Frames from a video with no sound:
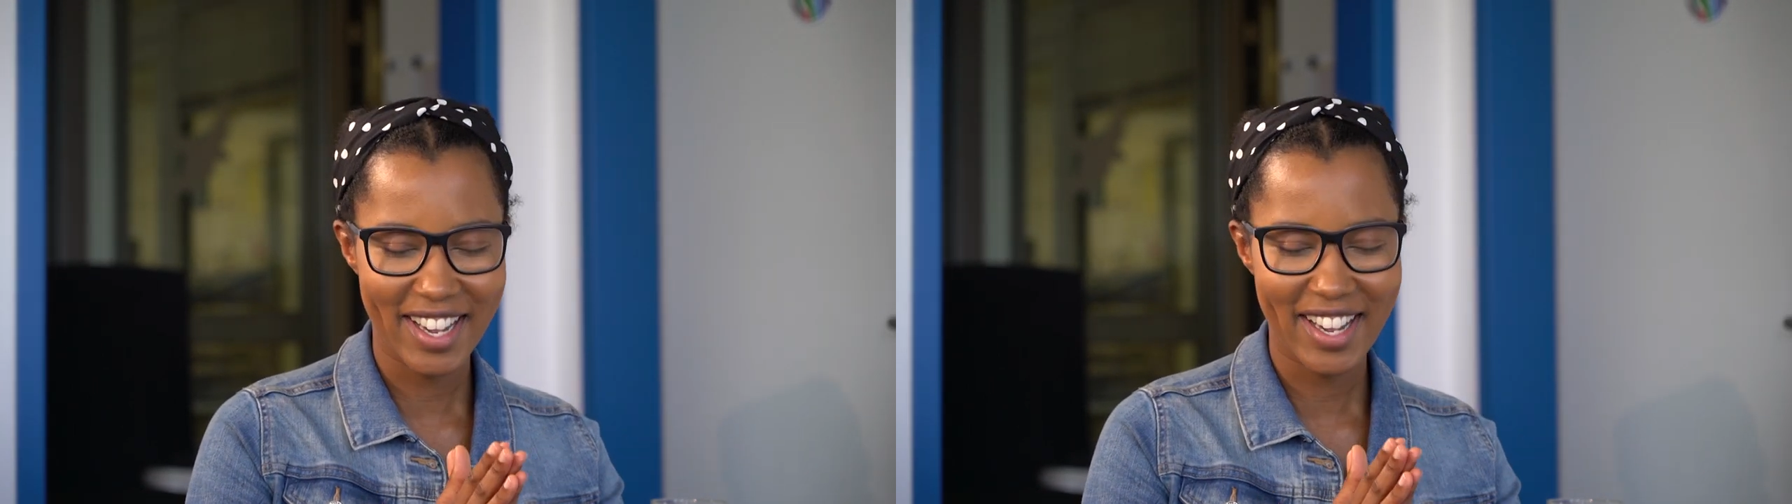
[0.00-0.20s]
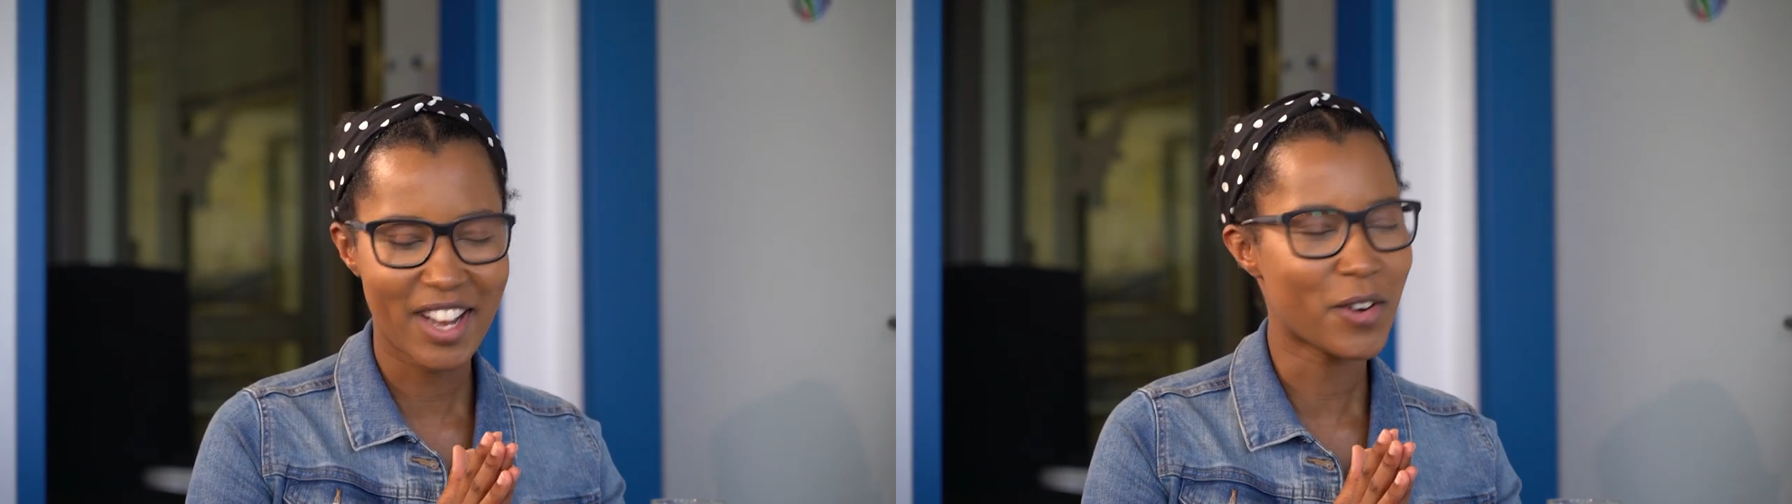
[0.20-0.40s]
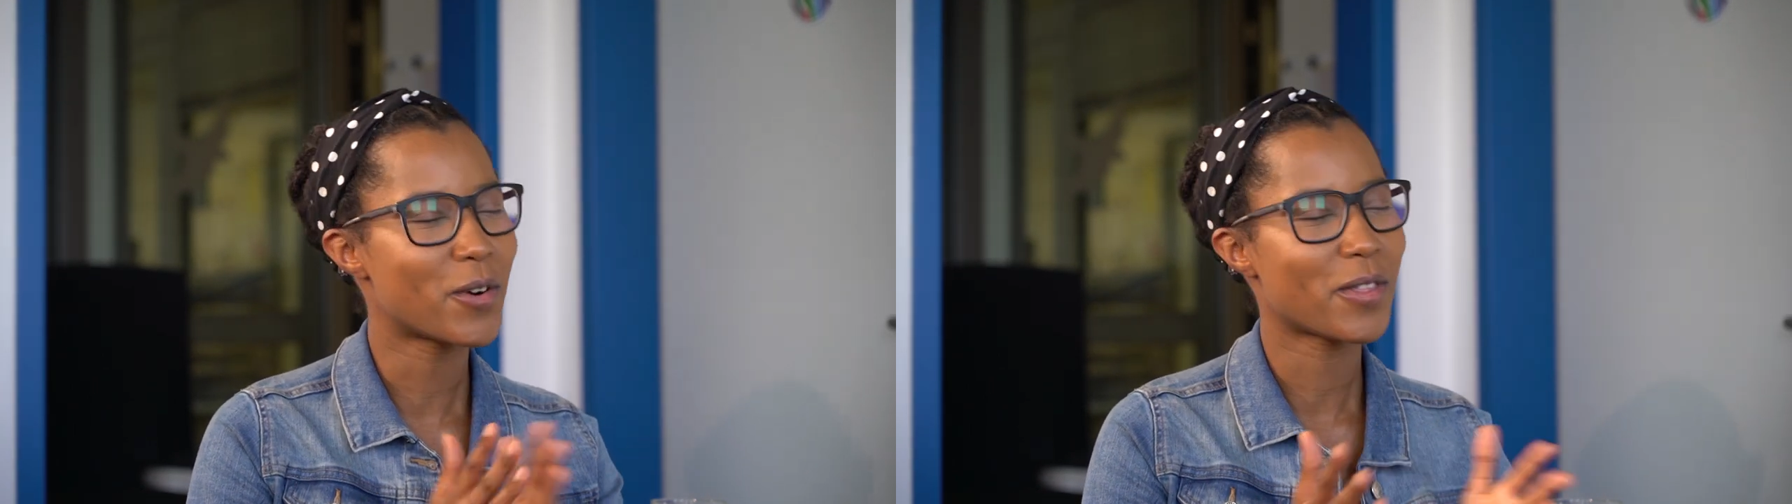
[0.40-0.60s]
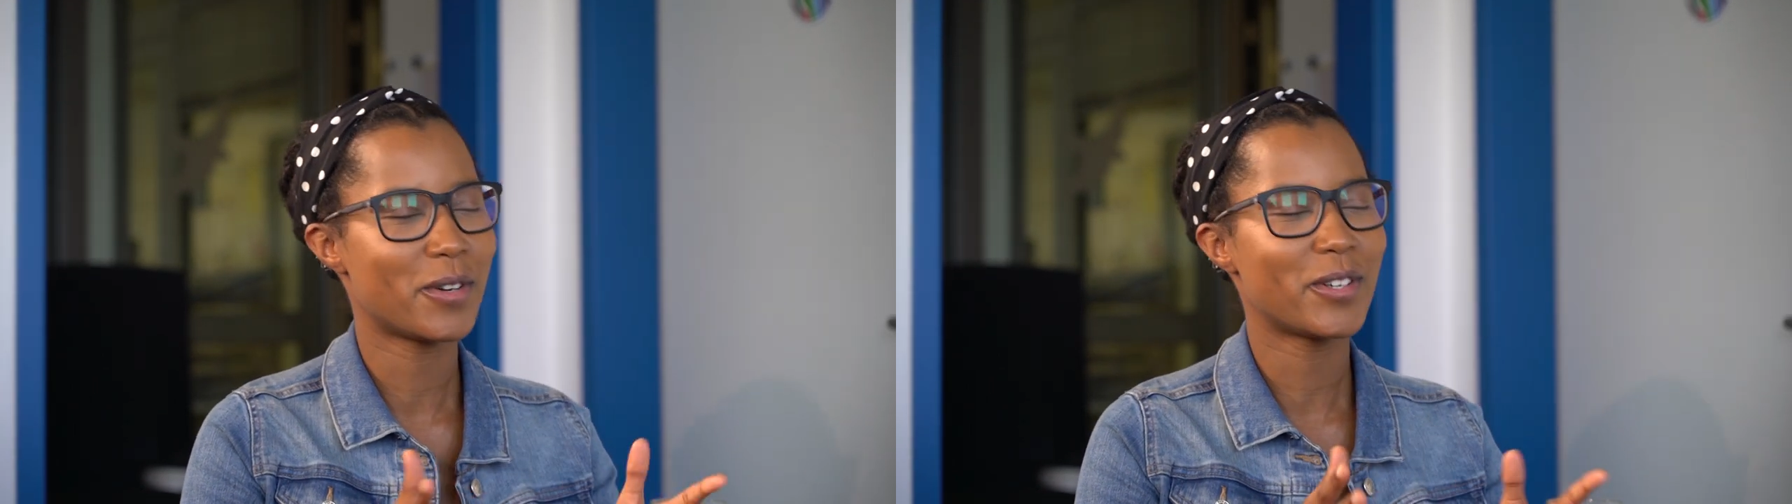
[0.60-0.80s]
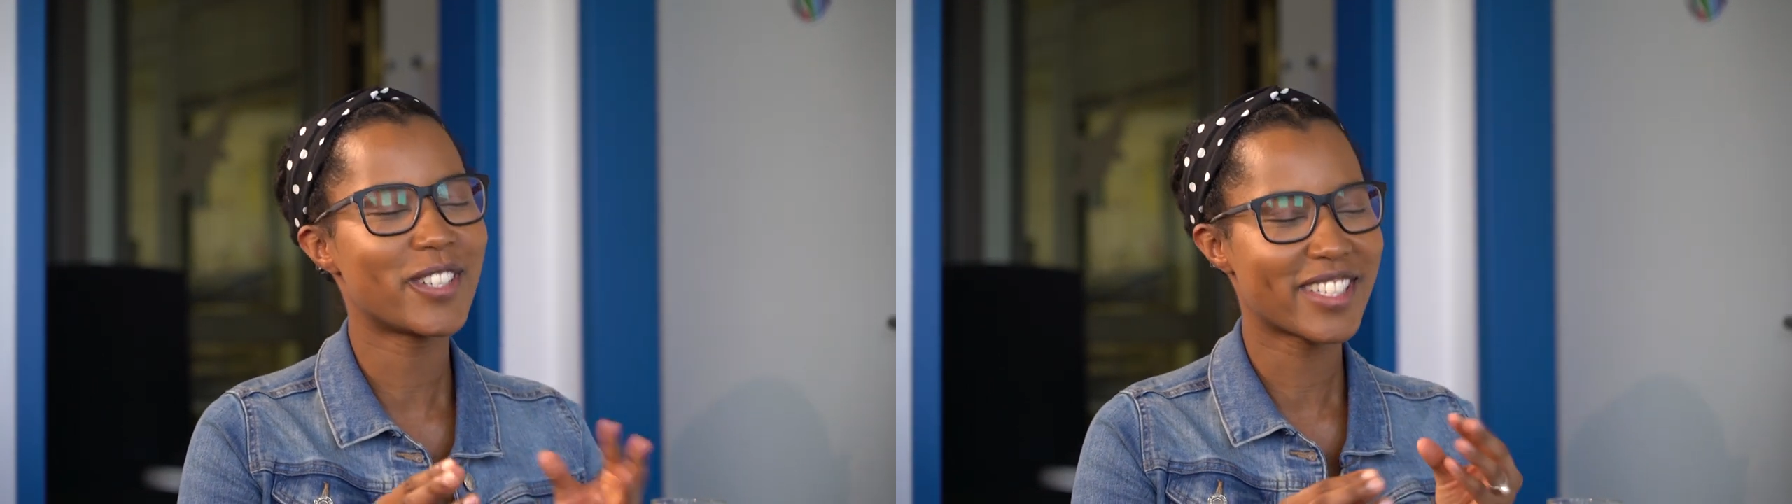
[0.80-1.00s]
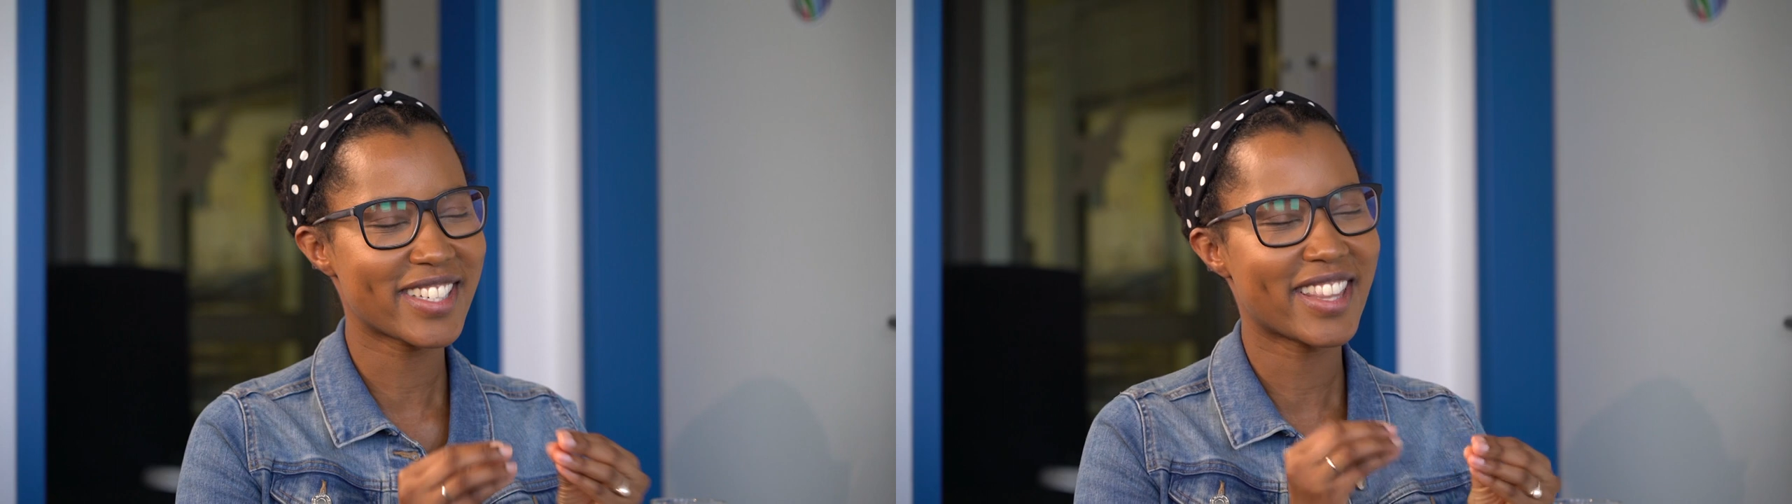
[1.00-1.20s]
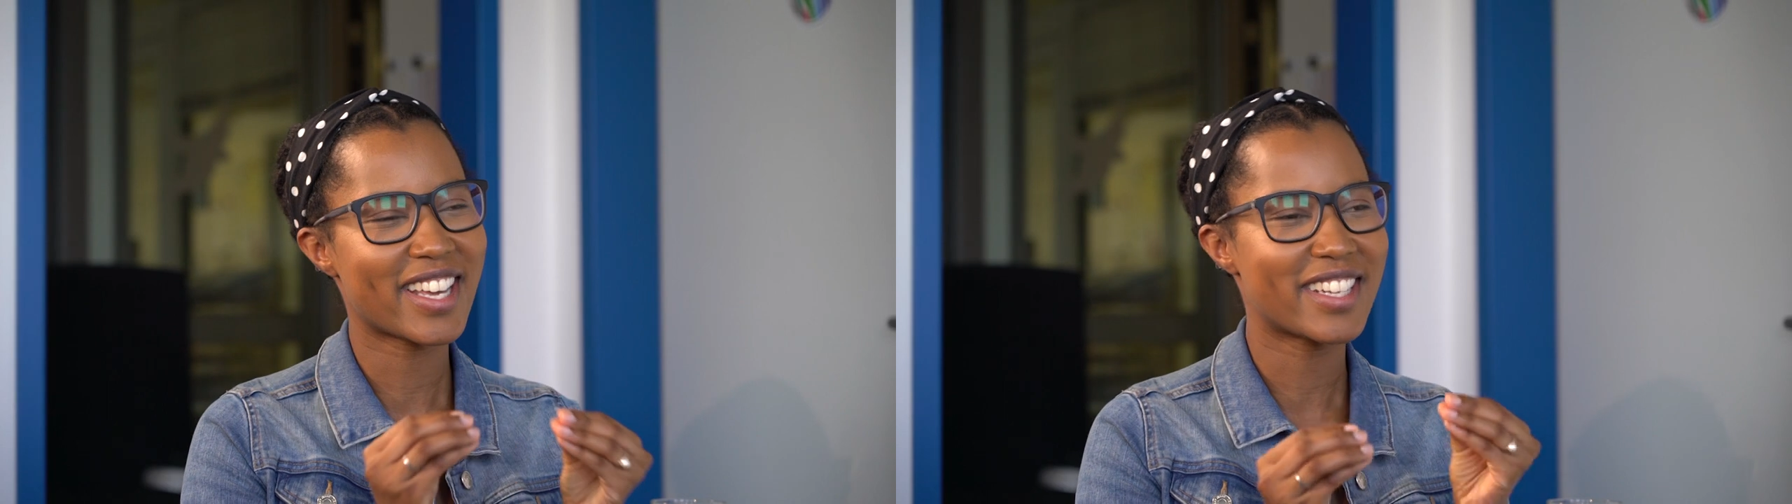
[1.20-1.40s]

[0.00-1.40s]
yeah, unorthodox,